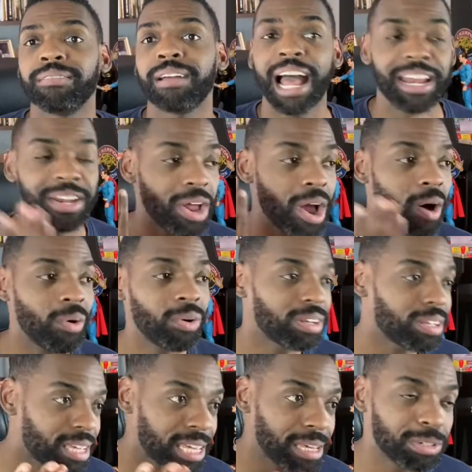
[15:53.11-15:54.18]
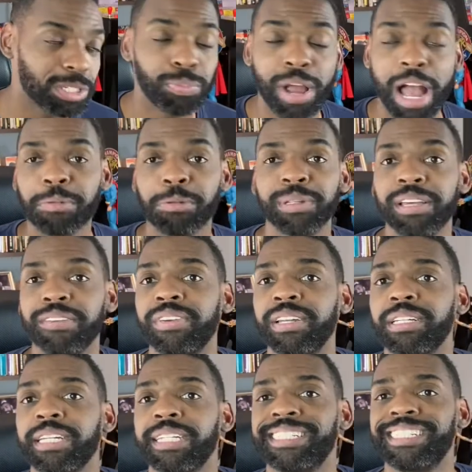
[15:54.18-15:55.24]
I know he was probably a
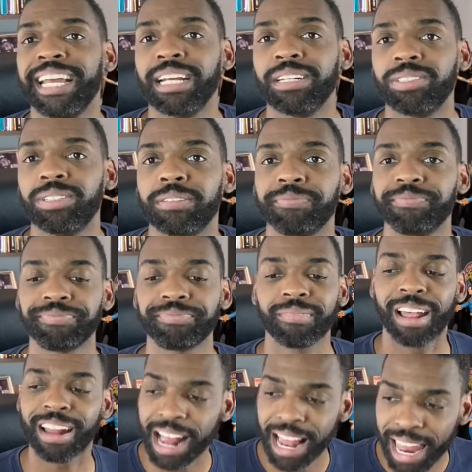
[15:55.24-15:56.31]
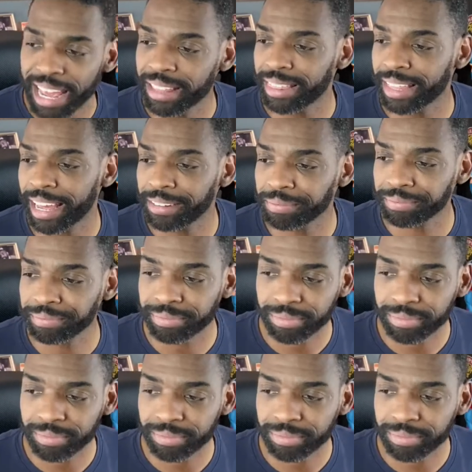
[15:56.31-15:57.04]
vintage dancer, and I like that.